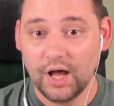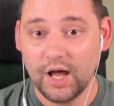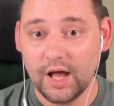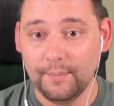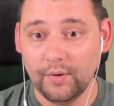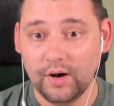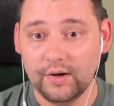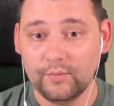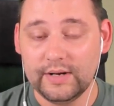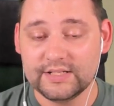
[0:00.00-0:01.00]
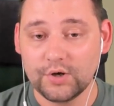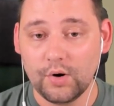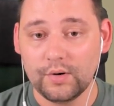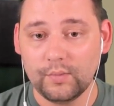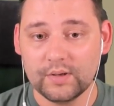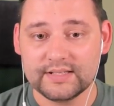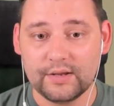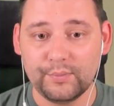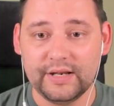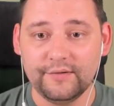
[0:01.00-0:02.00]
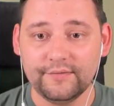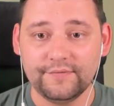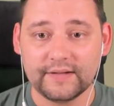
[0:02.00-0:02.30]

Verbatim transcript: Uh, but we need to go... What's it? We need...